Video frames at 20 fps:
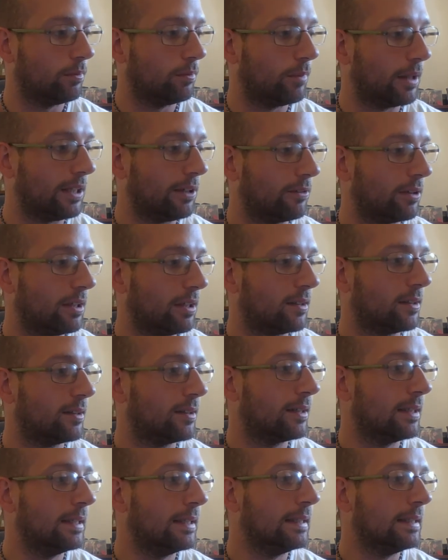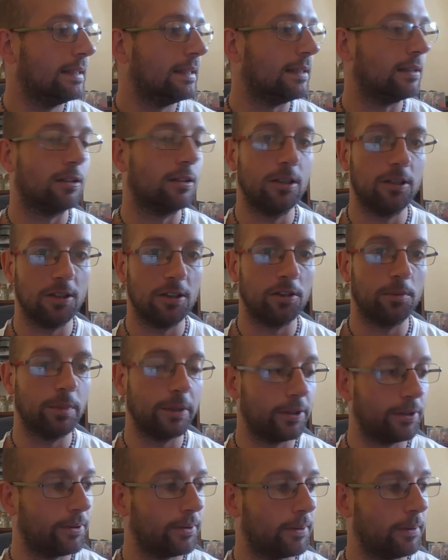many reasons, including
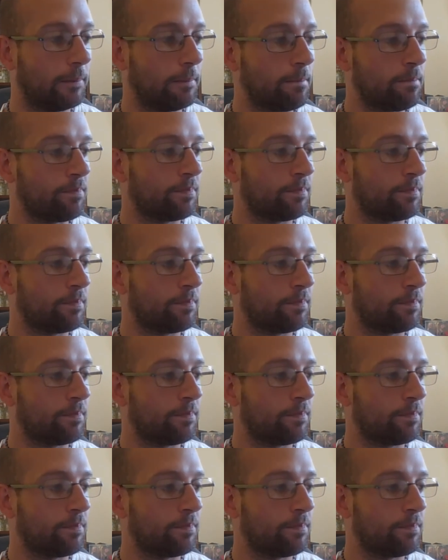spiritual.